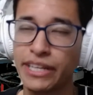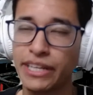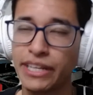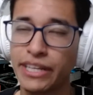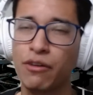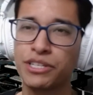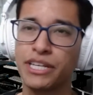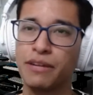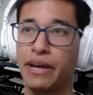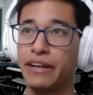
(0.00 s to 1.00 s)
And I always
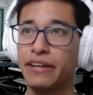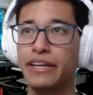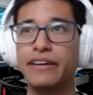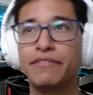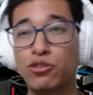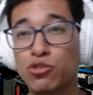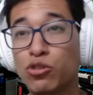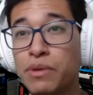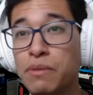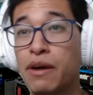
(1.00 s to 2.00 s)
said, man, those
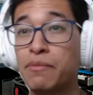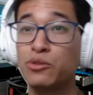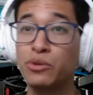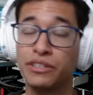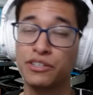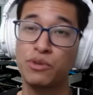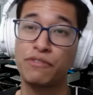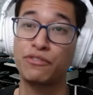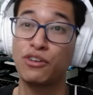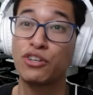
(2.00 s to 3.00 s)
old people have been doing it this way
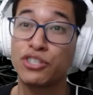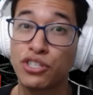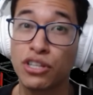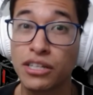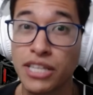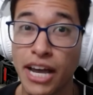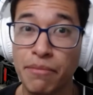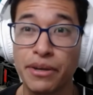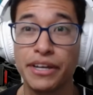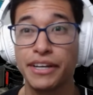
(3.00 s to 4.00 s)
for such a long time.